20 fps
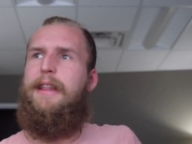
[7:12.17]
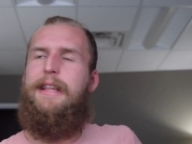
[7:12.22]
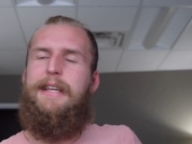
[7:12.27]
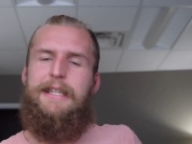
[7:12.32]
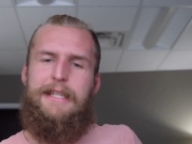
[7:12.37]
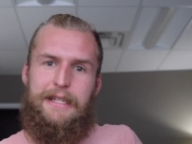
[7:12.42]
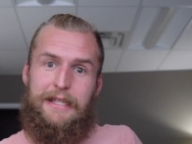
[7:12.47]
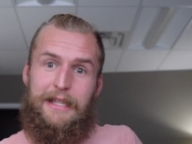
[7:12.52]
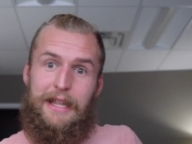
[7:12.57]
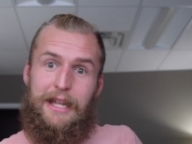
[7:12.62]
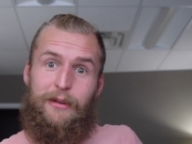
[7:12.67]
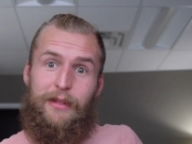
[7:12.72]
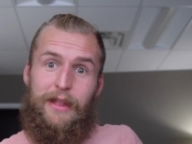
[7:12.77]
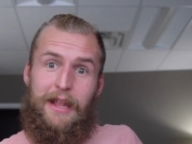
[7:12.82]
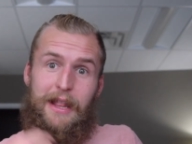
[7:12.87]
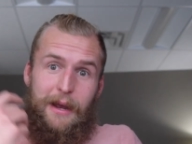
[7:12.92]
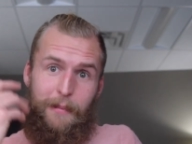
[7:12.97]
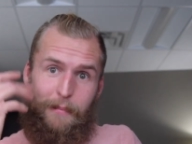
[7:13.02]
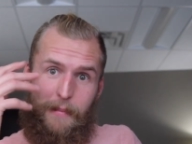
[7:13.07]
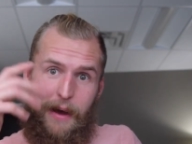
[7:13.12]
And this is literally,
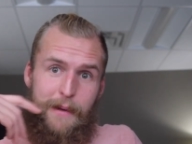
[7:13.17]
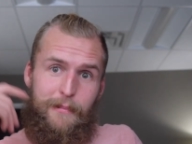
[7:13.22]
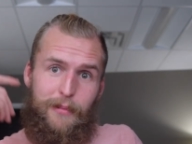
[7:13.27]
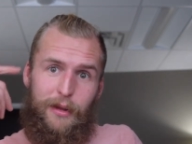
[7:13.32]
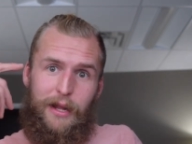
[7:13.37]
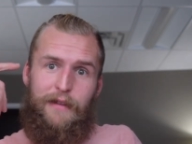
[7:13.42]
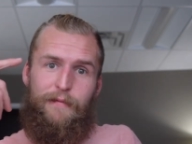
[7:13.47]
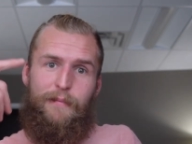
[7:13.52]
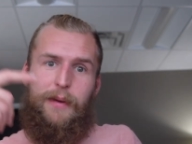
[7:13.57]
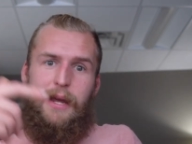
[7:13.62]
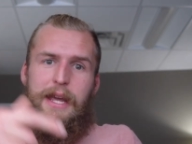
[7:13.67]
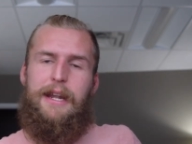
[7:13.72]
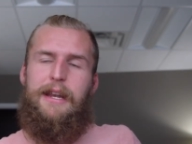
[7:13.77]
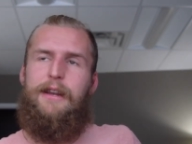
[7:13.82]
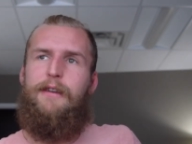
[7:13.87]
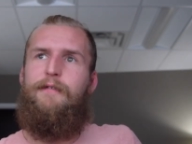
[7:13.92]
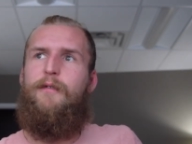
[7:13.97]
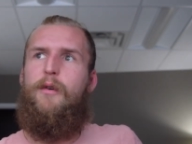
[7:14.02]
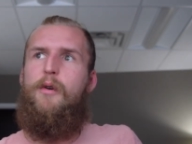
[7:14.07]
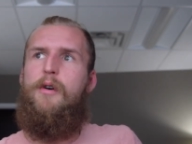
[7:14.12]
like, my belief beginning
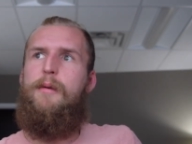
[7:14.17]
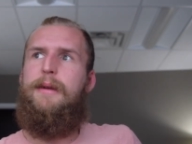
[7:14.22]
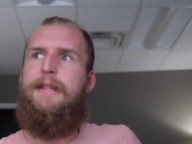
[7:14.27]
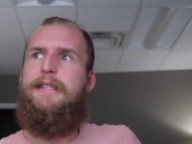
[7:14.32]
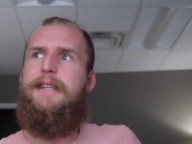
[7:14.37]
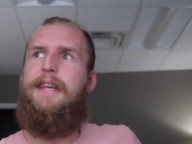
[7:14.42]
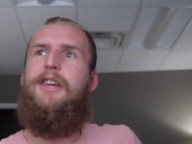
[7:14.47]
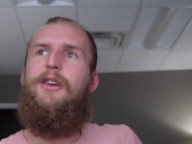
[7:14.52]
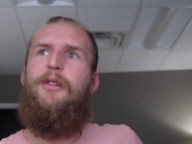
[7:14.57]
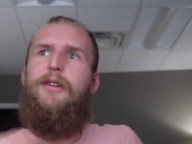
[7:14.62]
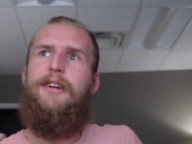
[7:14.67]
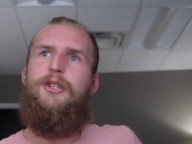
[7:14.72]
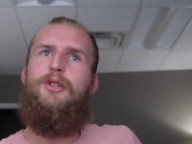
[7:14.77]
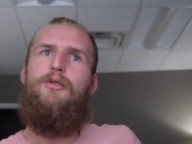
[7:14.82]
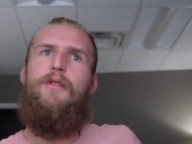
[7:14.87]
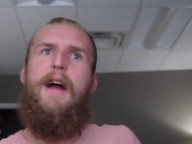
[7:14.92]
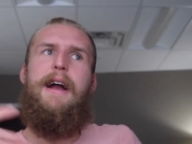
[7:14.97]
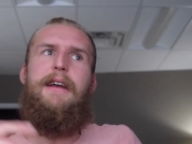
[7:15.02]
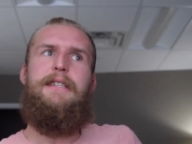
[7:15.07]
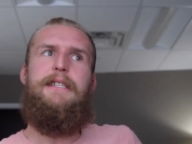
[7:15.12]
to form. It's like you'll
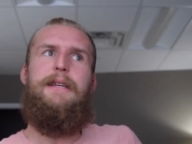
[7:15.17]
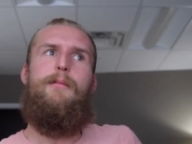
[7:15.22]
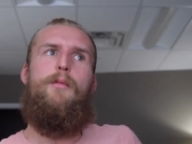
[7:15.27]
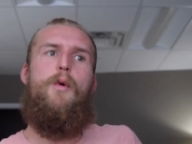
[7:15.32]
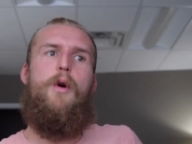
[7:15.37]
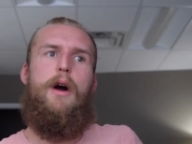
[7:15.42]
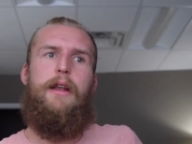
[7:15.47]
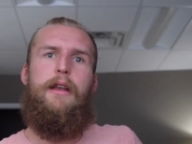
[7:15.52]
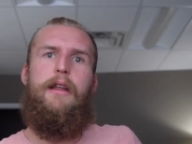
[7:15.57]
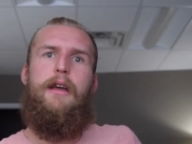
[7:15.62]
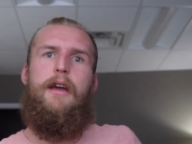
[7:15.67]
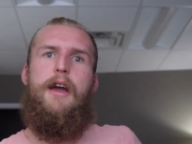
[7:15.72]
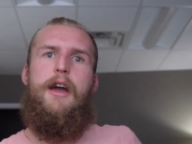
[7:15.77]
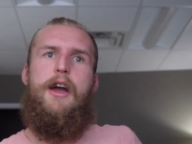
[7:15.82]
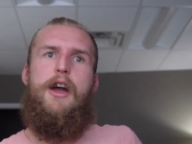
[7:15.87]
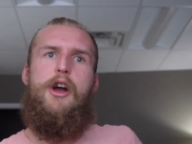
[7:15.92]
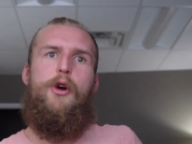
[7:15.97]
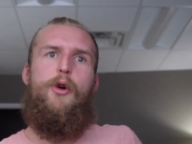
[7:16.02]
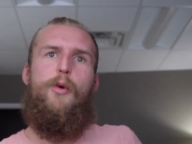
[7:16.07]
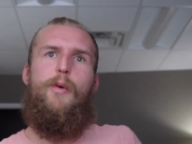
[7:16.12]
attract someone
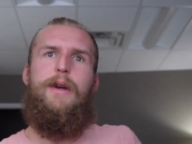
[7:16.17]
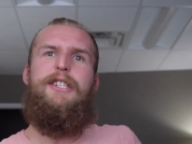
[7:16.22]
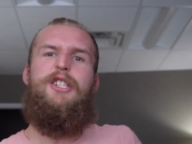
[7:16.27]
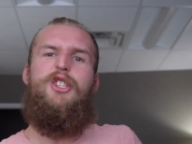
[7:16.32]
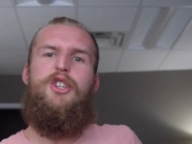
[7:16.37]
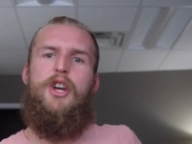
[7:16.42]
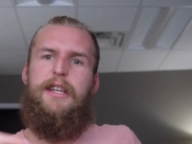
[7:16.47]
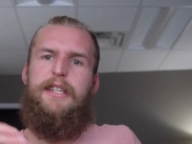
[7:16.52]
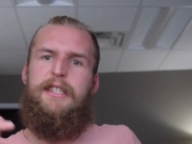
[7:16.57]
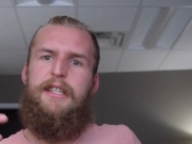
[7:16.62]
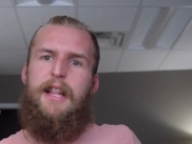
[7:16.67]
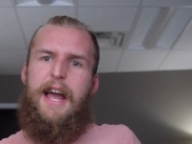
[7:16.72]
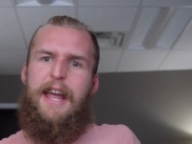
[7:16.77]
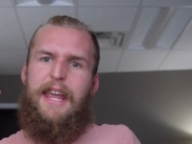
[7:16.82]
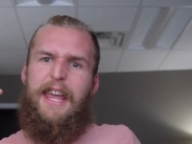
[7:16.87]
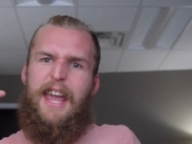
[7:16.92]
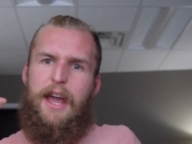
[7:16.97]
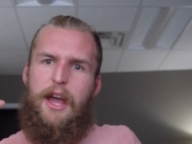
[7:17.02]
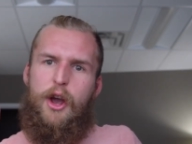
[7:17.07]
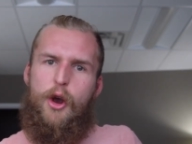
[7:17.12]
who is just,
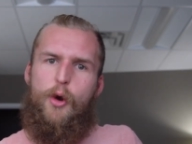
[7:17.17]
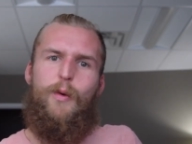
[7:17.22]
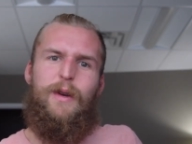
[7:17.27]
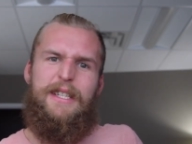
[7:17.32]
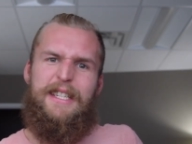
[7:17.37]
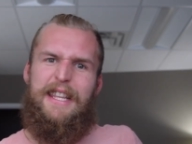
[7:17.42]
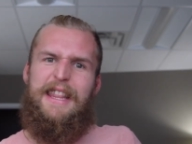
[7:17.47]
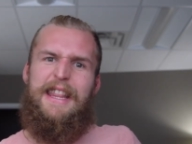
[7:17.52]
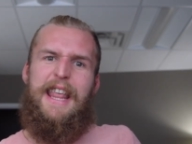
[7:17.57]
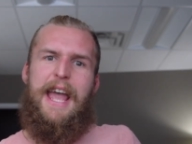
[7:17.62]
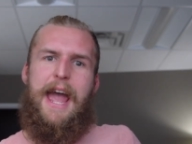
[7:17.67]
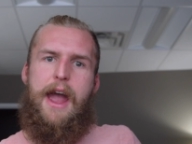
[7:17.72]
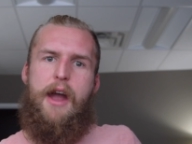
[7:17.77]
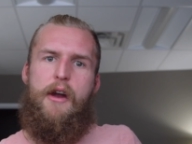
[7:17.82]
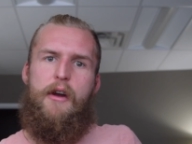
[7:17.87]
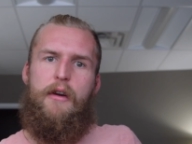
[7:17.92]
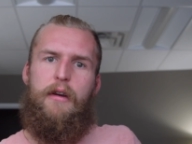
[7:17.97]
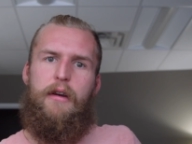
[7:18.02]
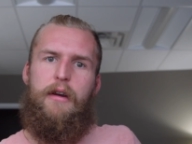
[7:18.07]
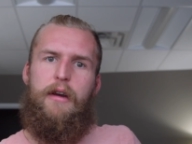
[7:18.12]
like, who is
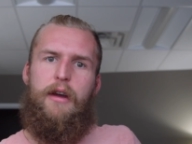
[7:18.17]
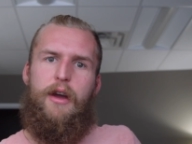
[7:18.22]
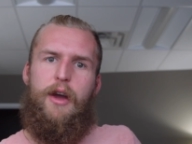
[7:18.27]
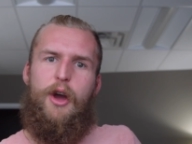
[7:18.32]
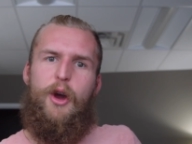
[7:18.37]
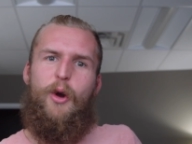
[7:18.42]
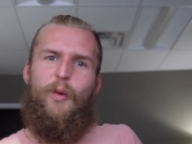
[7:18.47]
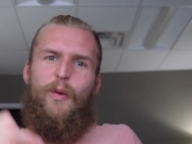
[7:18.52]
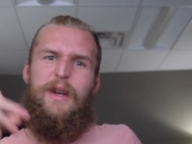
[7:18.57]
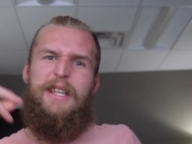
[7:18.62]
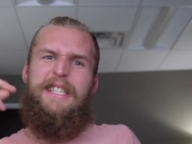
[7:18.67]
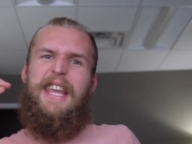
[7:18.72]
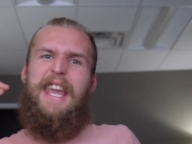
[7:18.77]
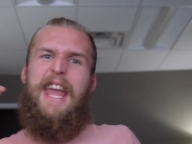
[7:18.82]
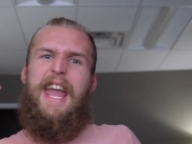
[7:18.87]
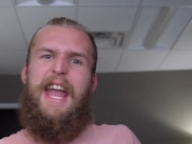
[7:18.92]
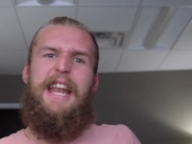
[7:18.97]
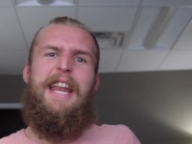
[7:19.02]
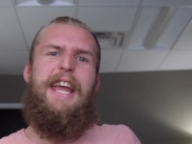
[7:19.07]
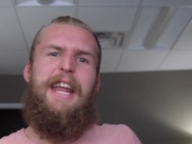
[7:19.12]
there who is
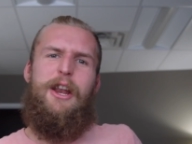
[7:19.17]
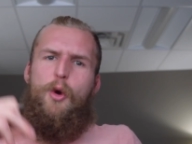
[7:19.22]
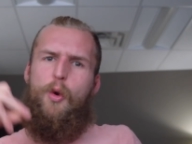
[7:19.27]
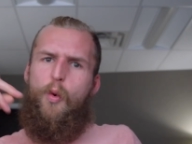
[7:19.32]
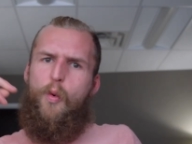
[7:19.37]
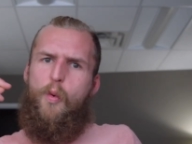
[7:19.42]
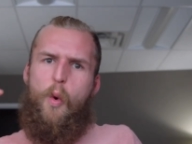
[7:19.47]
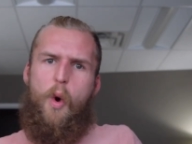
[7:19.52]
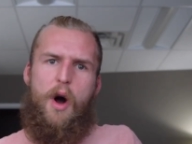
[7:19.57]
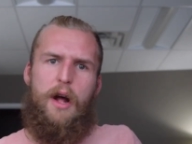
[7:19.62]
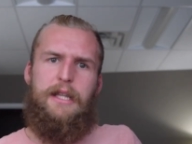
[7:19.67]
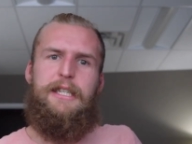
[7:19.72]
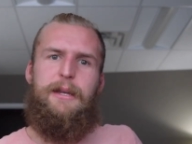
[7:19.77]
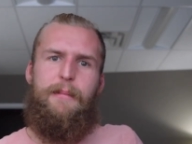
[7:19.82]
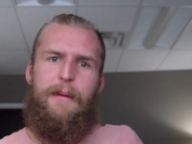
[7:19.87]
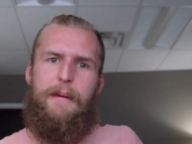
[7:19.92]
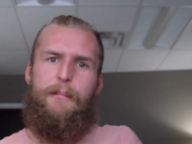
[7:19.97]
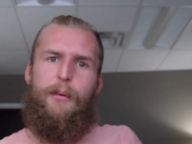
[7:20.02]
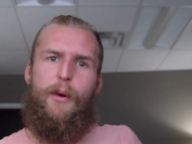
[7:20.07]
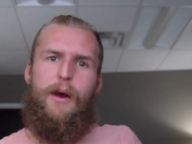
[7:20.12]
in it, who wants to
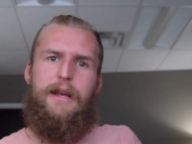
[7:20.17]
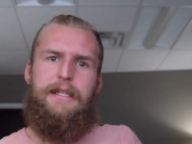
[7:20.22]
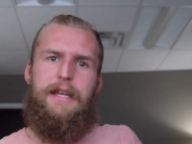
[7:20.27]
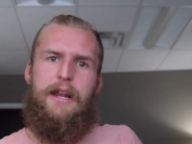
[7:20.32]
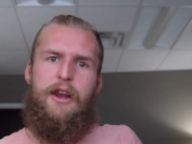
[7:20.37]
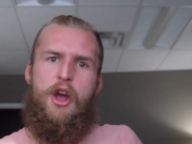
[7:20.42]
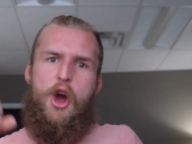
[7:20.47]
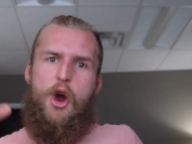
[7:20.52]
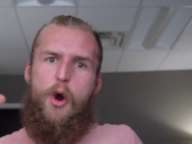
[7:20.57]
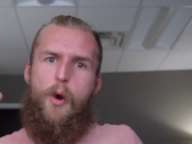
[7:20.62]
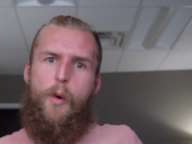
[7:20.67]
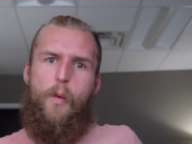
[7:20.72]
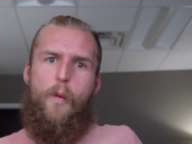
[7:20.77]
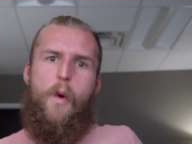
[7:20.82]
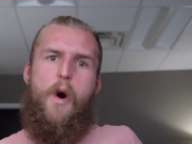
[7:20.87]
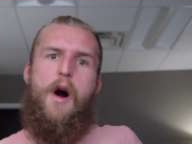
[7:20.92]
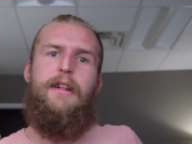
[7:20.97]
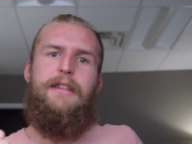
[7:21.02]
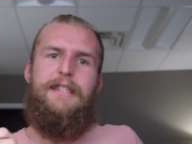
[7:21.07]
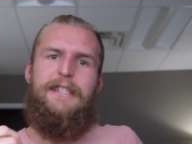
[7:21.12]
be present, who
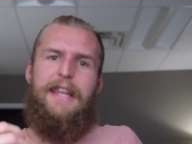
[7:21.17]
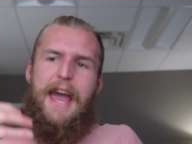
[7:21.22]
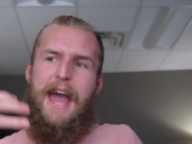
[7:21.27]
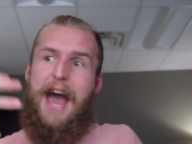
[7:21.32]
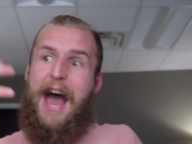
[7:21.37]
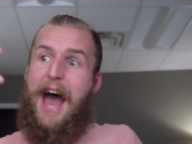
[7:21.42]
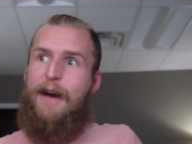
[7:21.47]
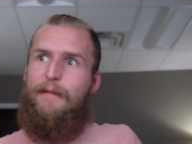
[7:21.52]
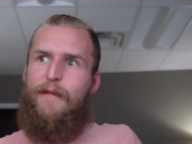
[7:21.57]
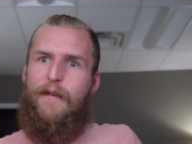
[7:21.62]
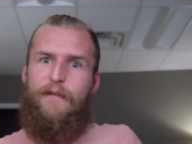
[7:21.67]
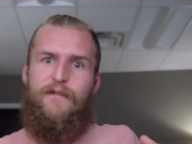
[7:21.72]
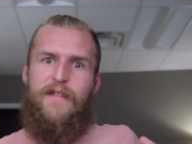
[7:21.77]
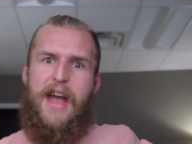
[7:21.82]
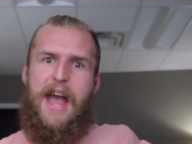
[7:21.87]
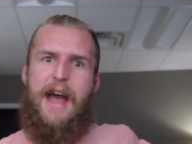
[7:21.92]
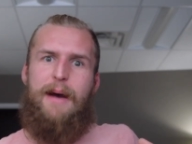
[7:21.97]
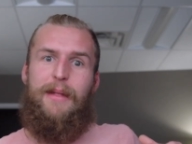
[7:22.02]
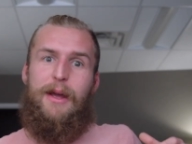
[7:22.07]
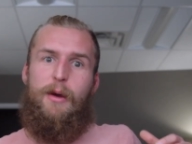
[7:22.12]
wants to have a
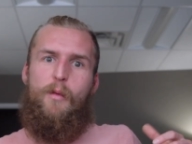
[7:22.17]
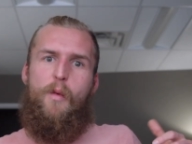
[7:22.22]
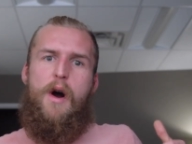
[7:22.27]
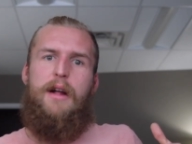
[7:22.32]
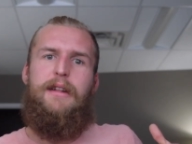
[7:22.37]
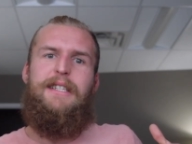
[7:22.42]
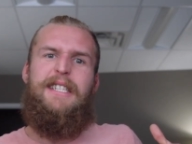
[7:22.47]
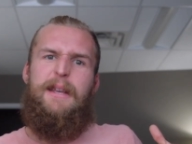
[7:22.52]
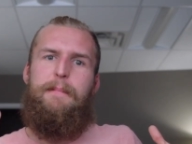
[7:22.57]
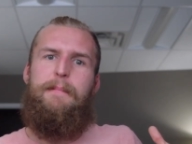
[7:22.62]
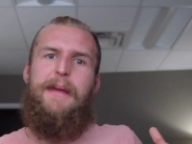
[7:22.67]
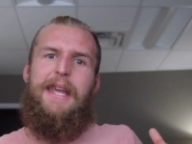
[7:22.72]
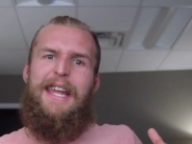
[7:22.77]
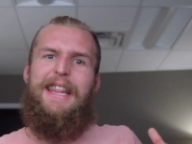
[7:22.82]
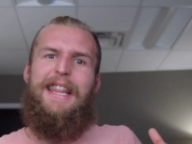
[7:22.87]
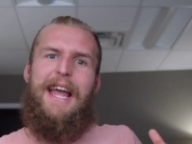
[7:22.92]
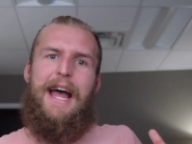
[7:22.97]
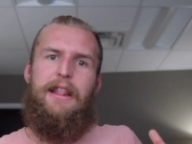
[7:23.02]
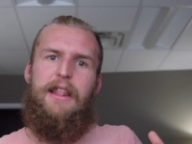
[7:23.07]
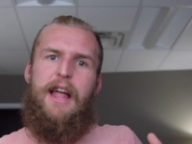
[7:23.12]
family, wants to be
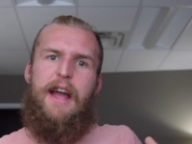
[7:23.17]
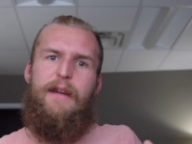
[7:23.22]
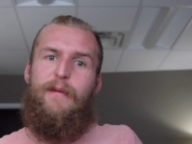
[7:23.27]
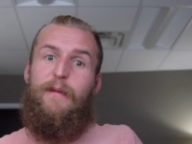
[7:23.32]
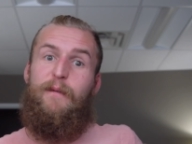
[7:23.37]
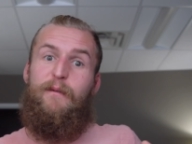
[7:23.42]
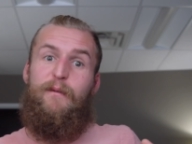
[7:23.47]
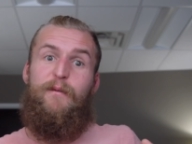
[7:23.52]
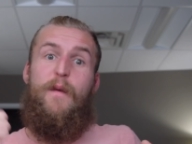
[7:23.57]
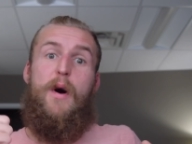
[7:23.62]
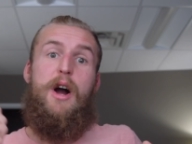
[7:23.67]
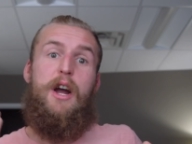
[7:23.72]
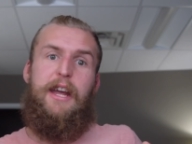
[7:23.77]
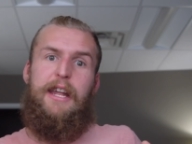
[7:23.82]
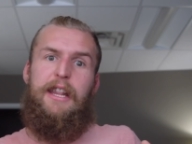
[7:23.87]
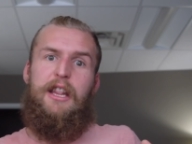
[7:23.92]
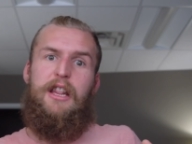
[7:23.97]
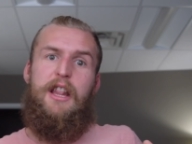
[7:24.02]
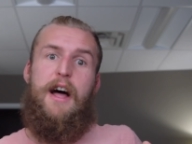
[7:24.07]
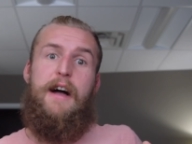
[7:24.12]
in that life, and
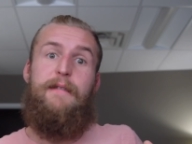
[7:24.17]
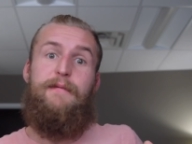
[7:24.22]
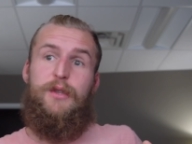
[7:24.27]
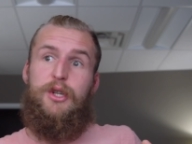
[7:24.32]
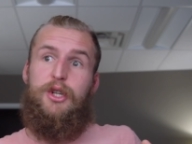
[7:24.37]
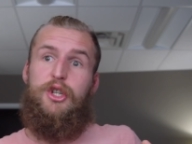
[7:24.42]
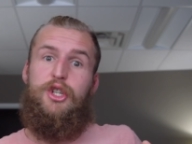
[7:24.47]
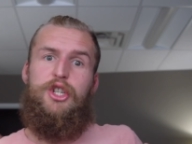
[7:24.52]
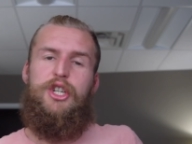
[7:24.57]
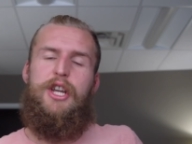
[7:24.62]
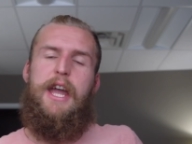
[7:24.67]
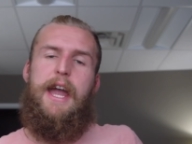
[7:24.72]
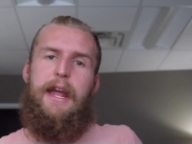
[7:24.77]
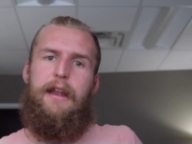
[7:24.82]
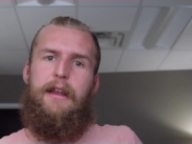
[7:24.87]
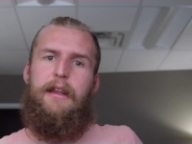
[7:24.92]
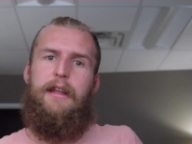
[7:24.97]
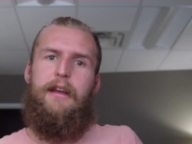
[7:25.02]
fucking loves the shit.